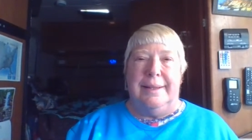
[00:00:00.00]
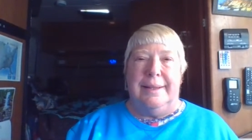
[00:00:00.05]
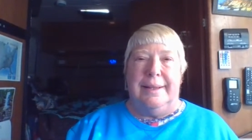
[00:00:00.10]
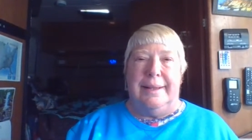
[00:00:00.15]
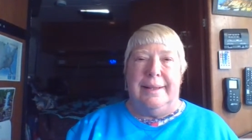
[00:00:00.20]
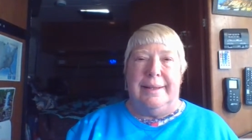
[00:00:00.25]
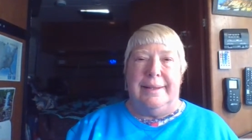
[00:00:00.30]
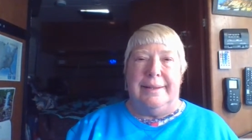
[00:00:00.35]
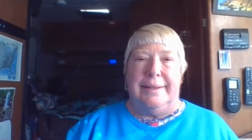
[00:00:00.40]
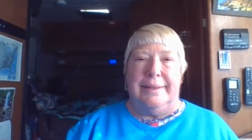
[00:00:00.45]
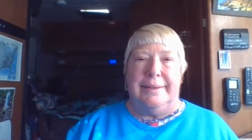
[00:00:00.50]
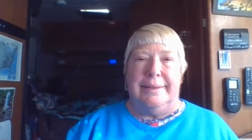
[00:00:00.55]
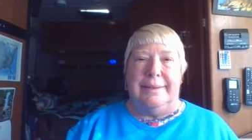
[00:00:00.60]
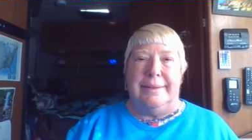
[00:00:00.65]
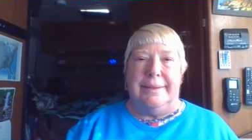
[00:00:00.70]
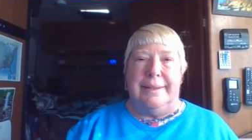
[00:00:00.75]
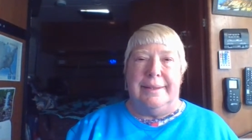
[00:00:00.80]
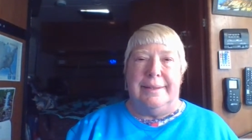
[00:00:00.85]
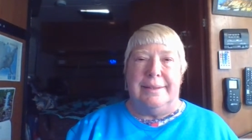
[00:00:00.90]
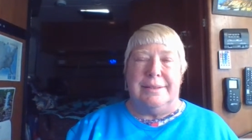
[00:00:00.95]

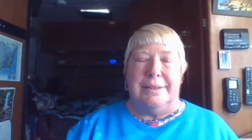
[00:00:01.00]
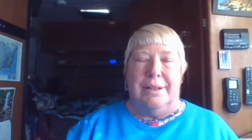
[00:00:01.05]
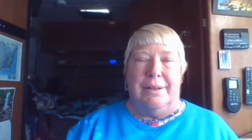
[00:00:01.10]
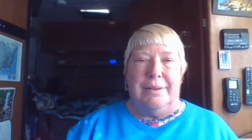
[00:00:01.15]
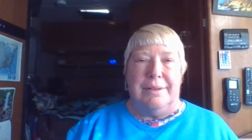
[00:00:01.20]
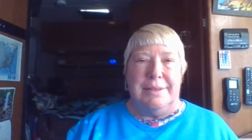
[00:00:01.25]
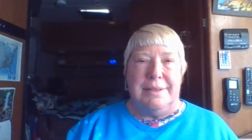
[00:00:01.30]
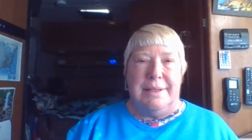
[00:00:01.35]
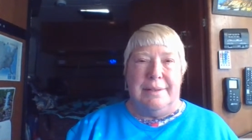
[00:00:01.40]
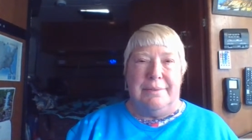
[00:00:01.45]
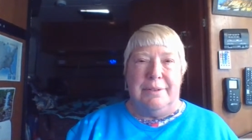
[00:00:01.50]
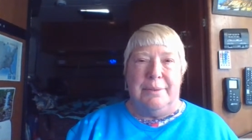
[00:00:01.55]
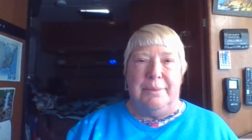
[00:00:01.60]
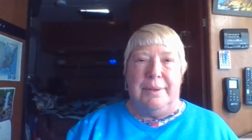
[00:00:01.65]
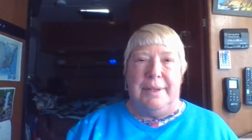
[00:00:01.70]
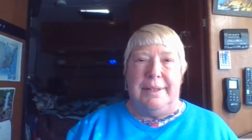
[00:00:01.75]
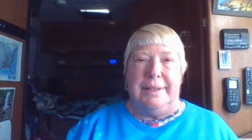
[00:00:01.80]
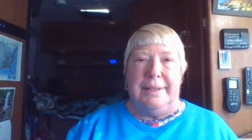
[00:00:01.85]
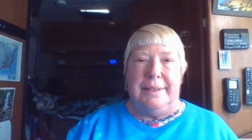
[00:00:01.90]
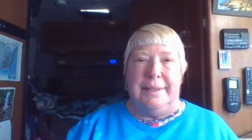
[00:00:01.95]
And as long as
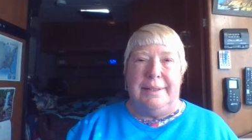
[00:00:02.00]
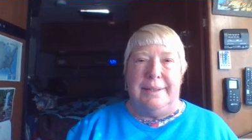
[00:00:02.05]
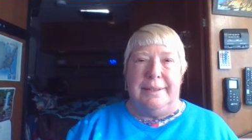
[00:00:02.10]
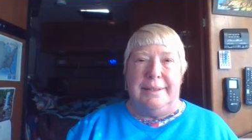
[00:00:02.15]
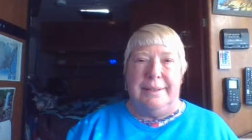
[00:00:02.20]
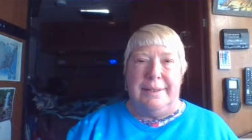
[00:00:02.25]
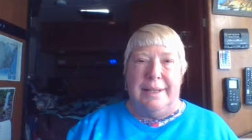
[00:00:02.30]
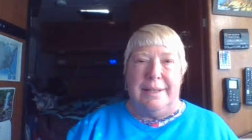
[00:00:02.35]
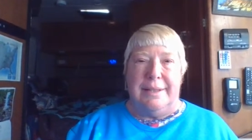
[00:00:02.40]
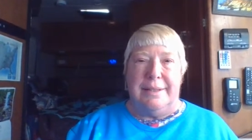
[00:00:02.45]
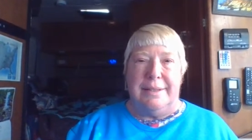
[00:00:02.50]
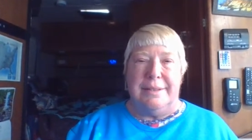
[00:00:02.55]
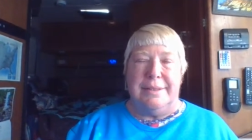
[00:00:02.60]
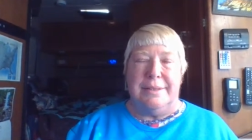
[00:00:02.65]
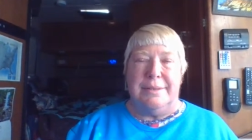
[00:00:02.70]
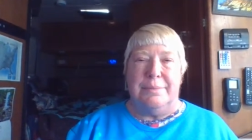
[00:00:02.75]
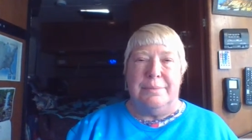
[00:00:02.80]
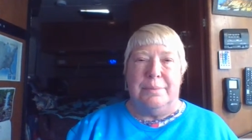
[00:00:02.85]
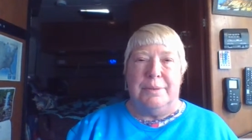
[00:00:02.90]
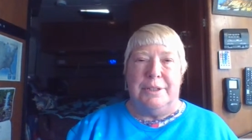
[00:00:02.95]
everyone
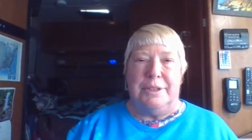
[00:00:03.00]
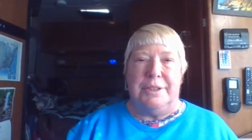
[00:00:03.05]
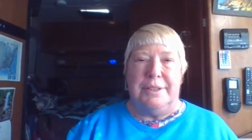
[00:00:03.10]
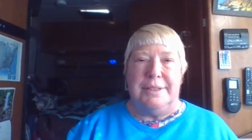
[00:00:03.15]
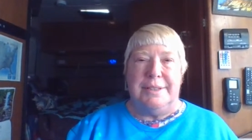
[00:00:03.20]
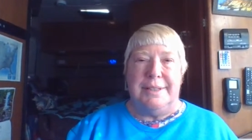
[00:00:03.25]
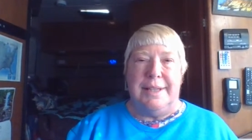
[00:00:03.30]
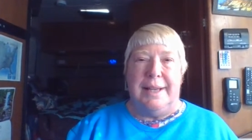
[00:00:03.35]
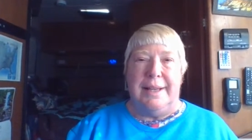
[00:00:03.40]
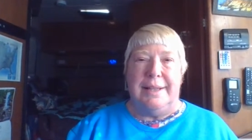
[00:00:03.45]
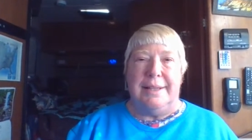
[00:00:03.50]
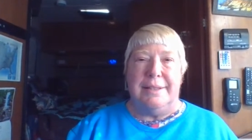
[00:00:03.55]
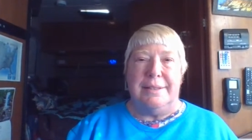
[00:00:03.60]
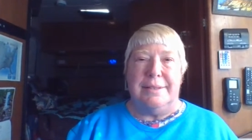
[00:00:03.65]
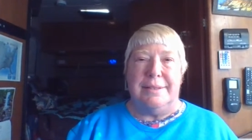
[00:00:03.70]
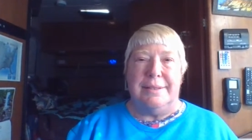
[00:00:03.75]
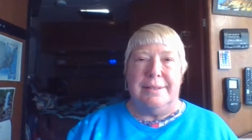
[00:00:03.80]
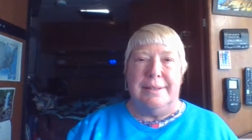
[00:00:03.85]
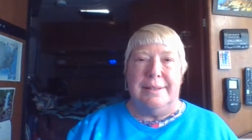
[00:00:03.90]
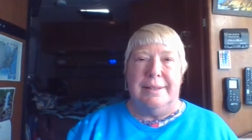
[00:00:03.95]
does what she
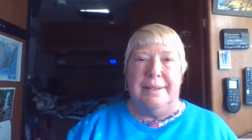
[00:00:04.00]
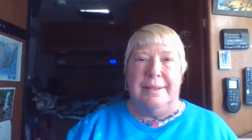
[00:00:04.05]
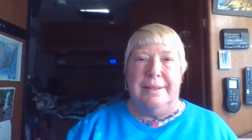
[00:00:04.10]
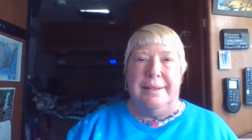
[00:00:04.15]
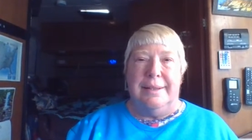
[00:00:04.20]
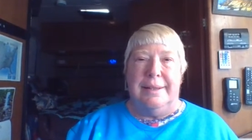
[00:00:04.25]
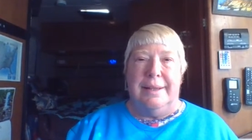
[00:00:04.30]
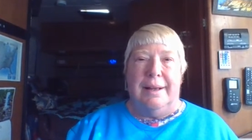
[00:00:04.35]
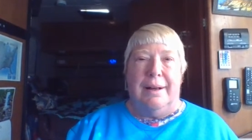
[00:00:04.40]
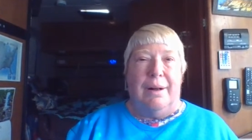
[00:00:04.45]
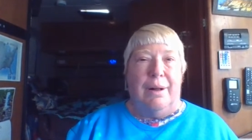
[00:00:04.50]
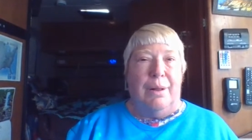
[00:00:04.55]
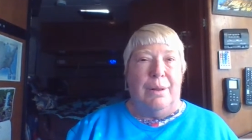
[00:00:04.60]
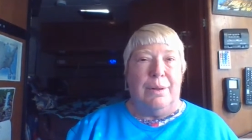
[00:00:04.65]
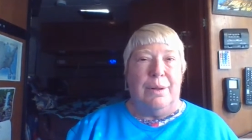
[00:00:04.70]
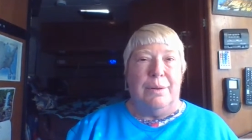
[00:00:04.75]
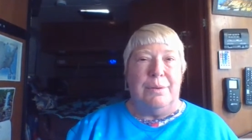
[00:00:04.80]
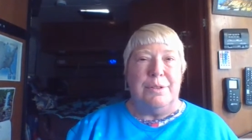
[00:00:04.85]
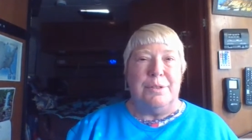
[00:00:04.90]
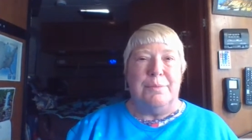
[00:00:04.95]
says, all
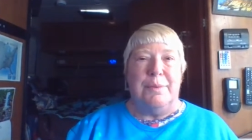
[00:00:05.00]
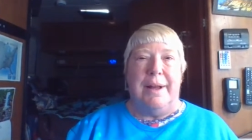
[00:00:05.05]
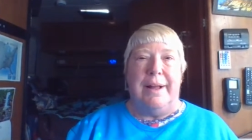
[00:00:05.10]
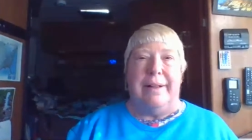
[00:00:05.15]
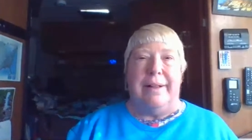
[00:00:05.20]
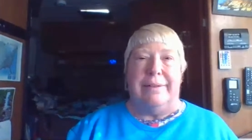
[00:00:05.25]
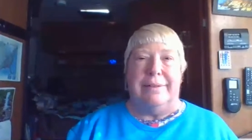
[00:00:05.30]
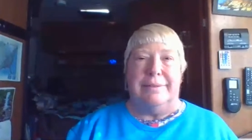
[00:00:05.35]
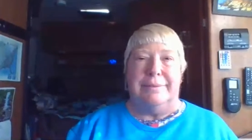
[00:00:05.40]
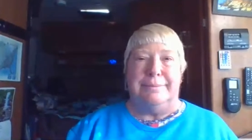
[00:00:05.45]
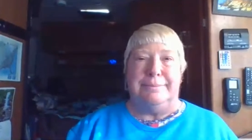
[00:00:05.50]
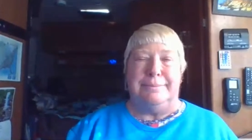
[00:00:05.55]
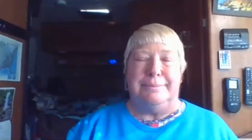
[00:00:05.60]
goes well.